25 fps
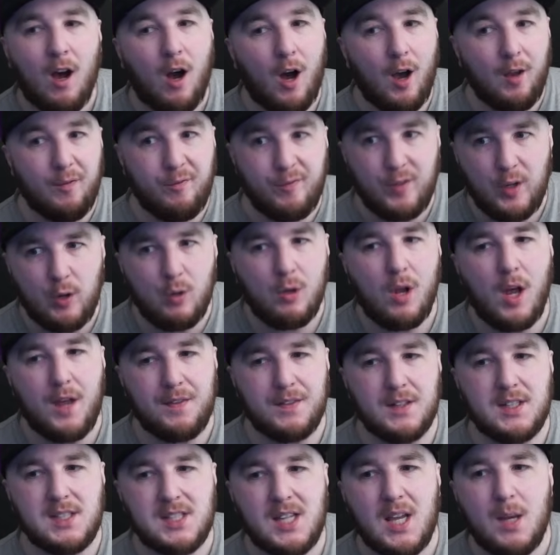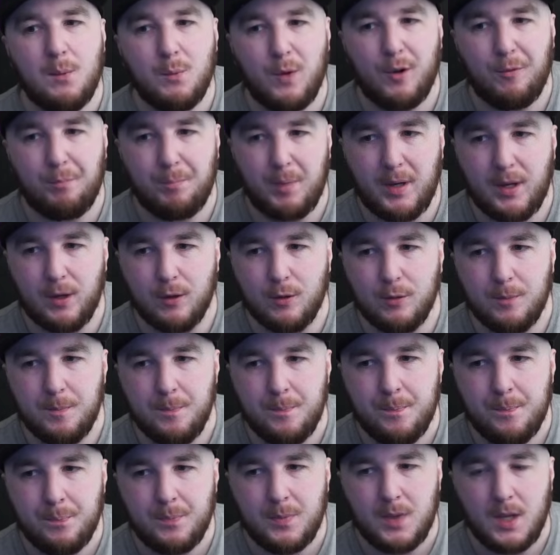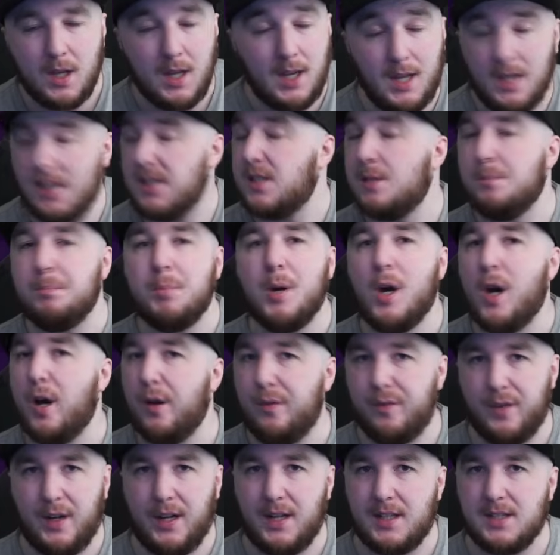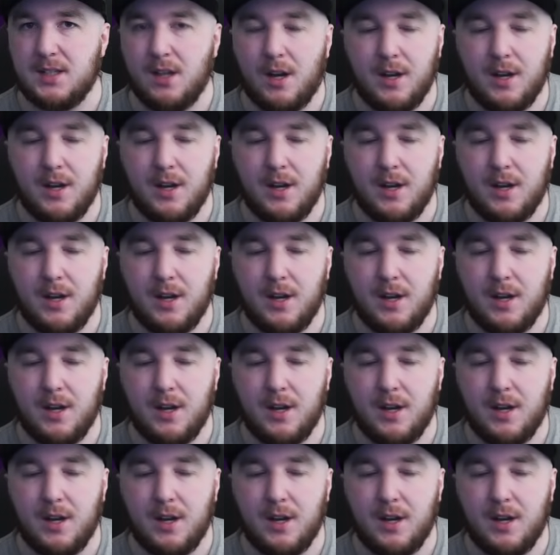I feel like the team we've built, it isn't perfect.